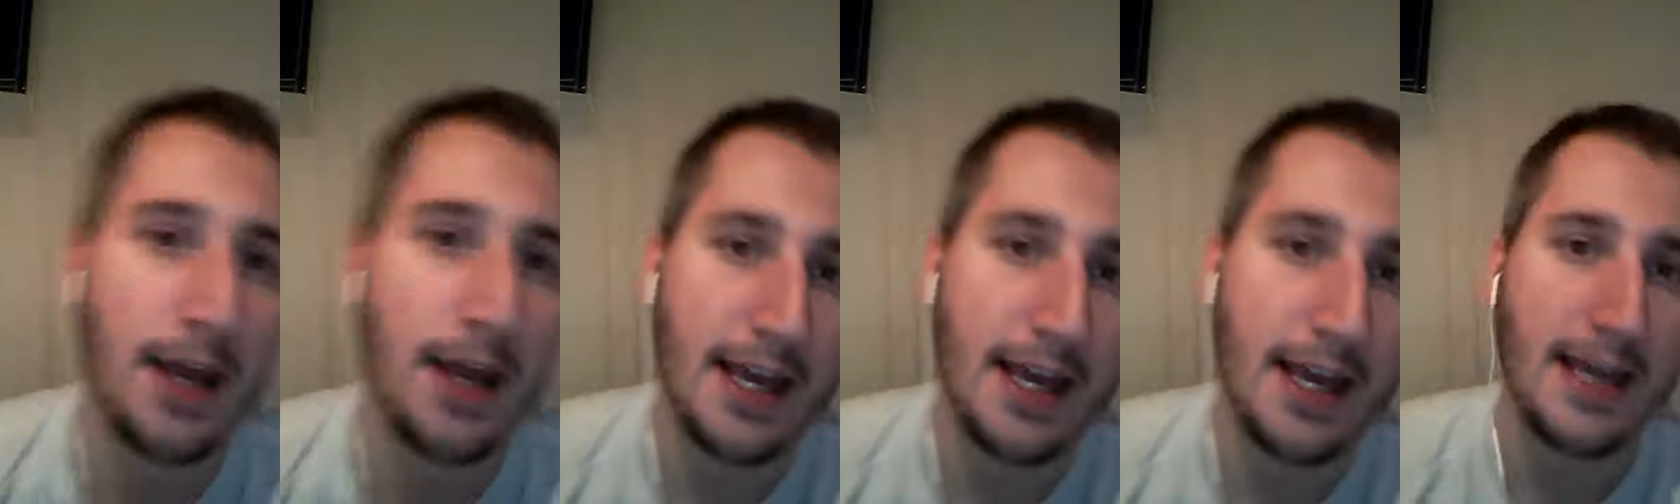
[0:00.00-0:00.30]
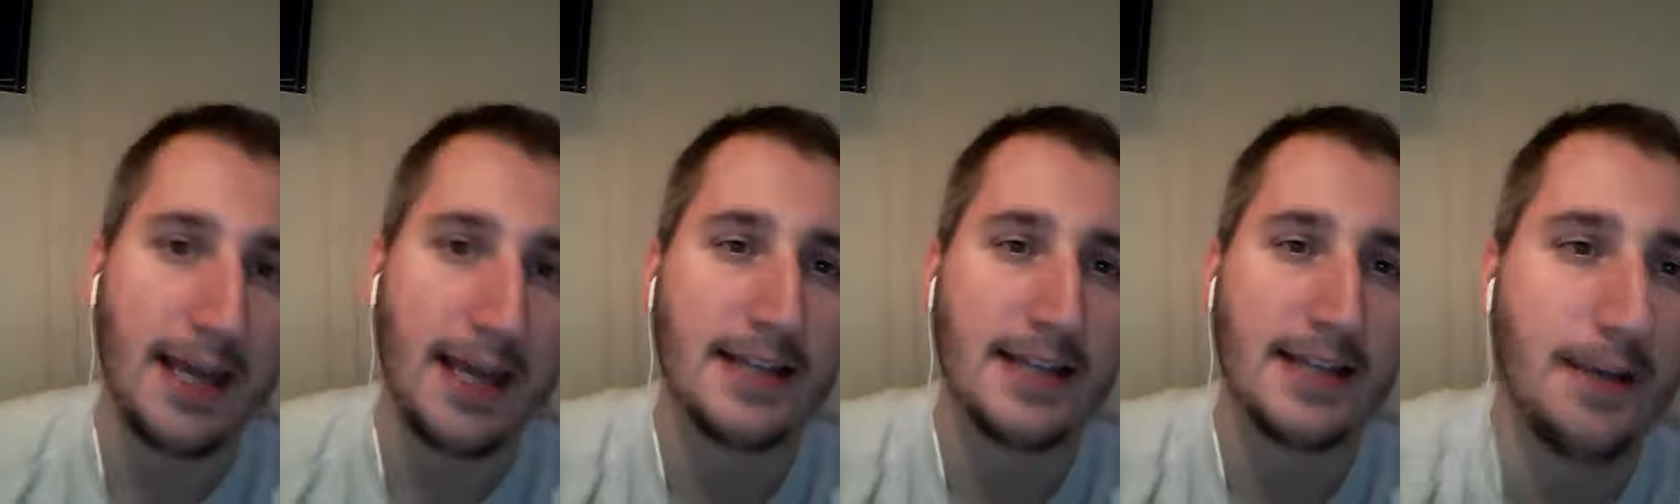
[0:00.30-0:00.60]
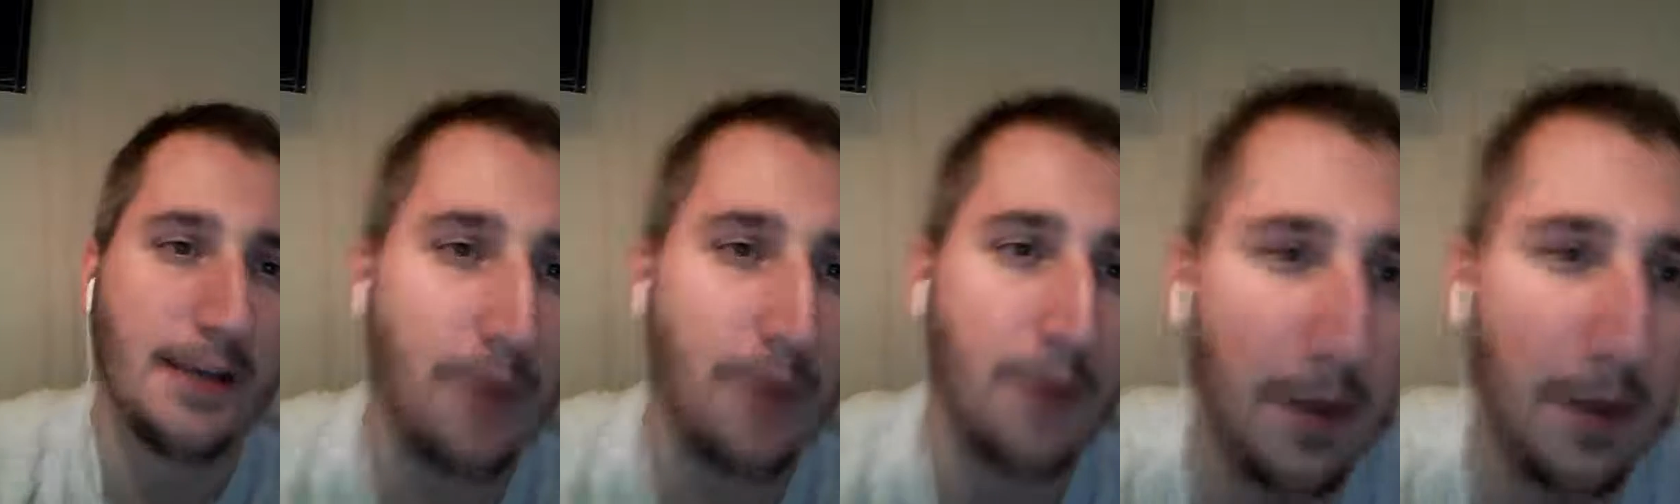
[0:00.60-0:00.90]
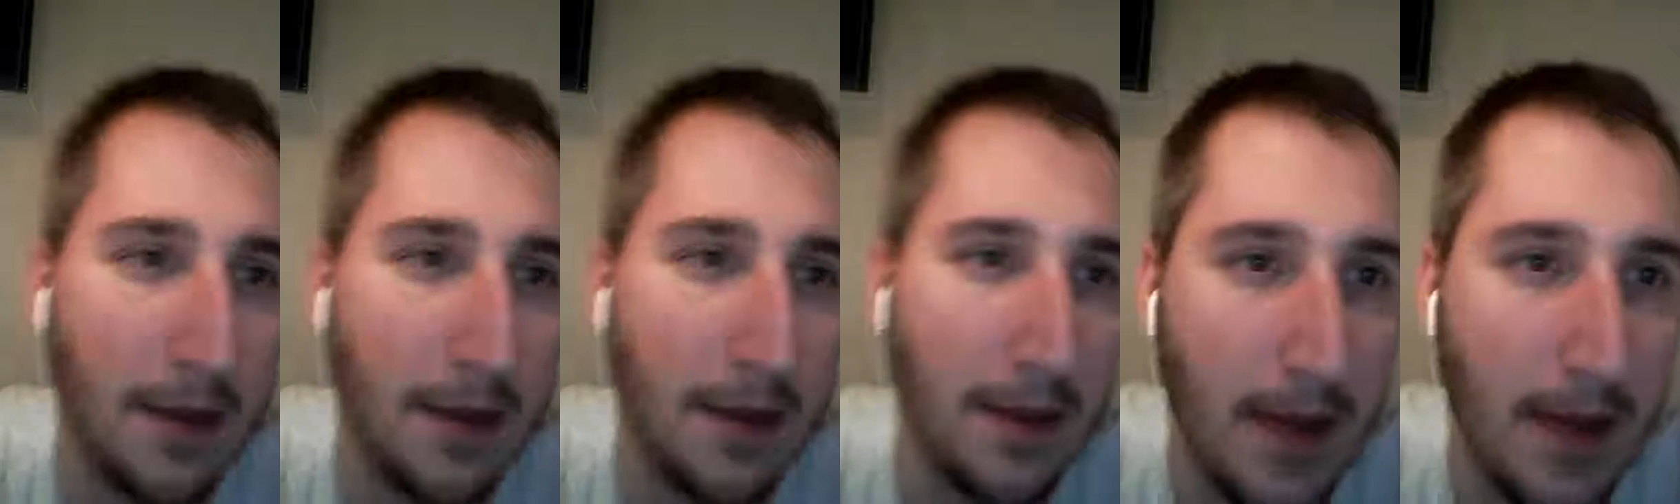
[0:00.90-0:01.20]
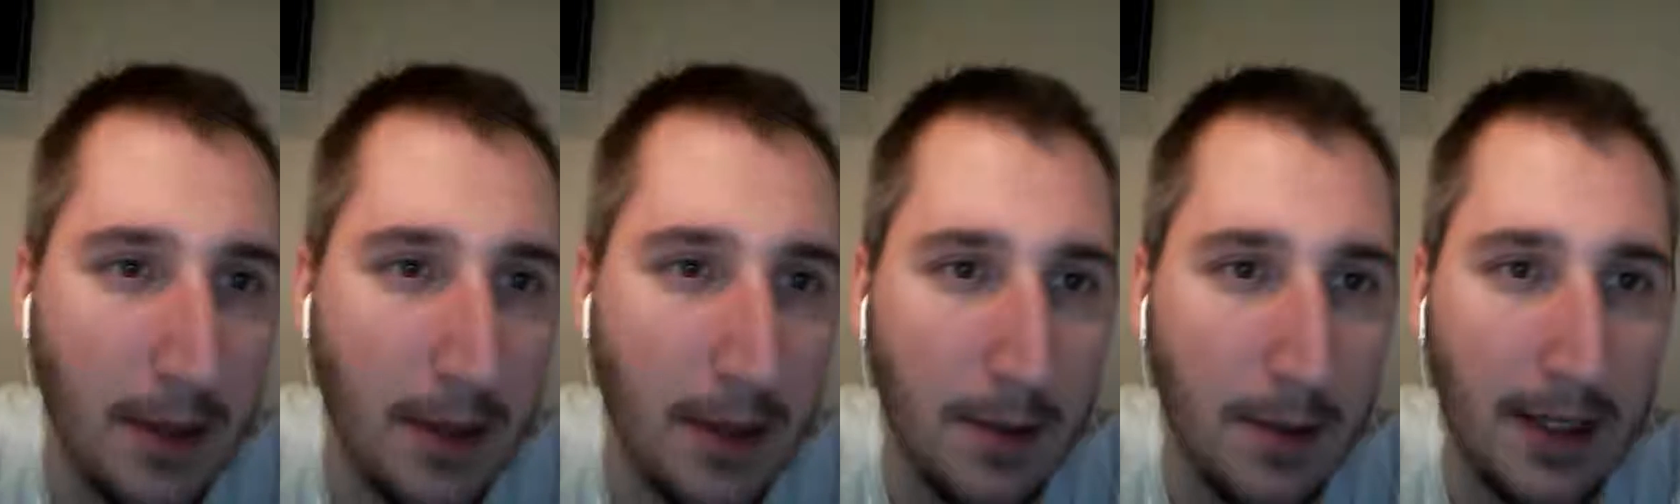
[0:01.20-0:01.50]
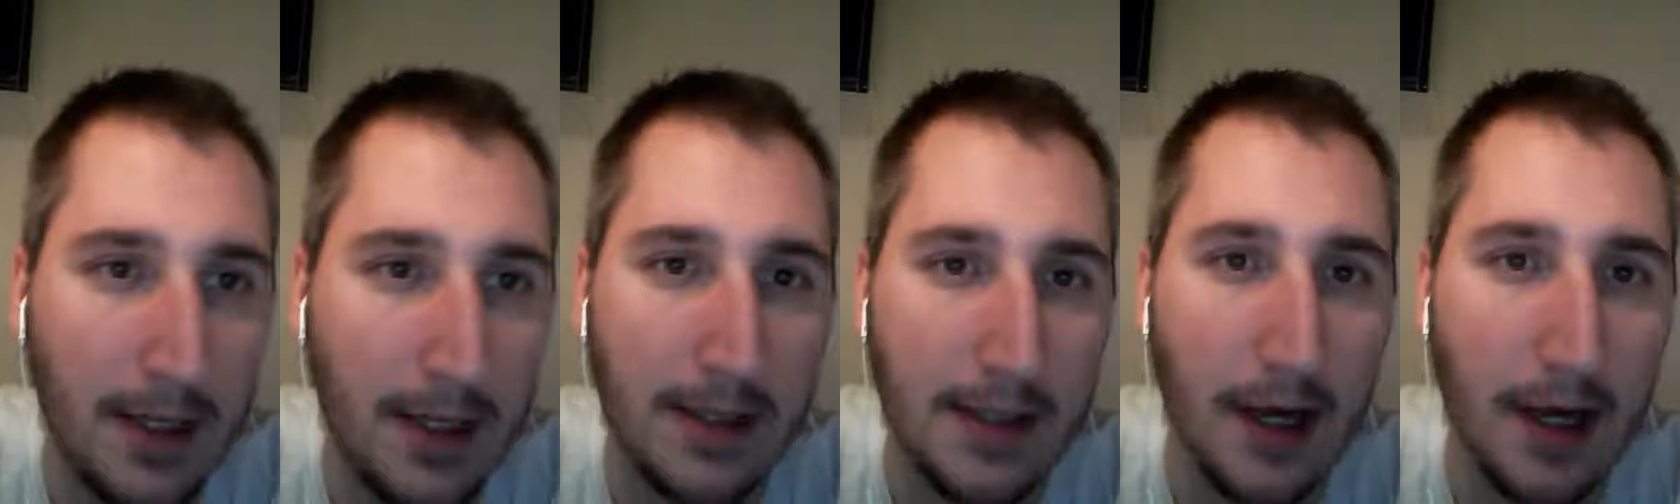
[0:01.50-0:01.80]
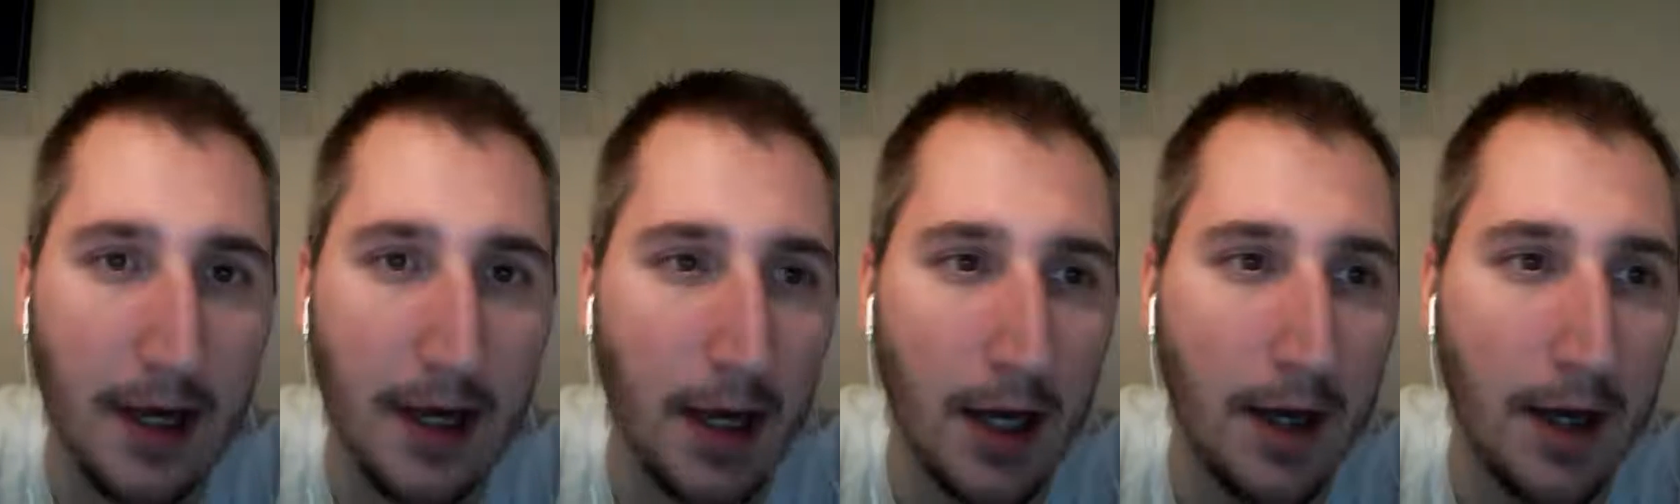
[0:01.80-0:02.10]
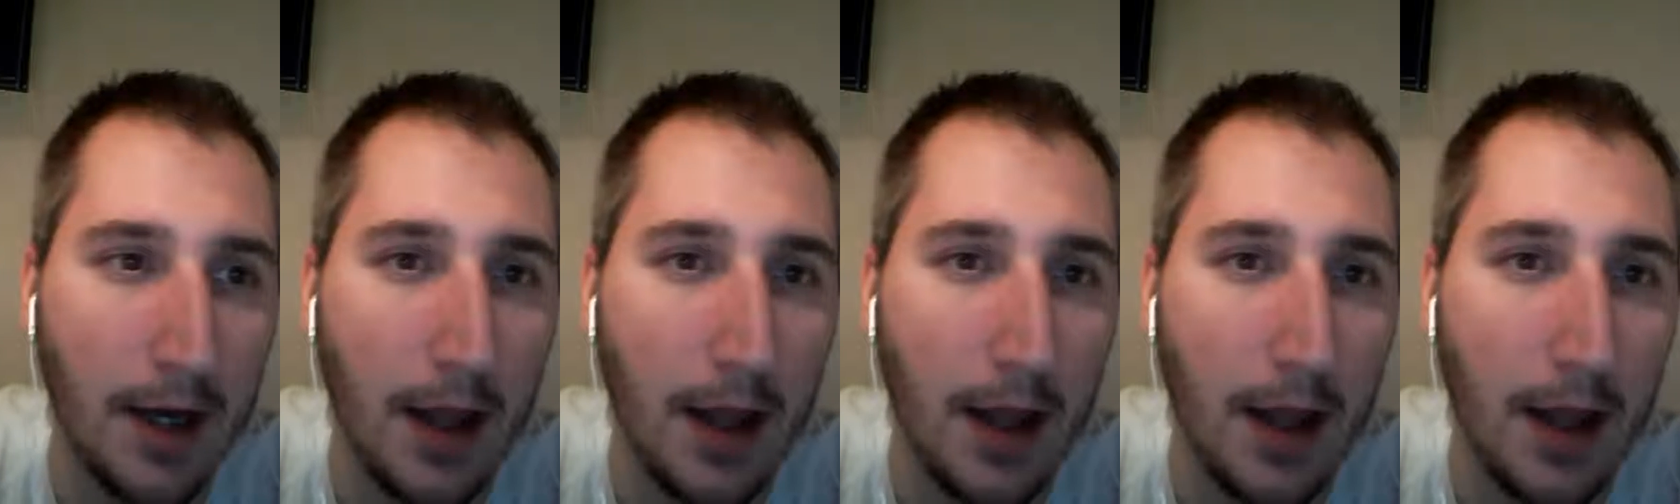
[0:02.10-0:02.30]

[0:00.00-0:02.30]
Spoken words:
He gets everything that you need done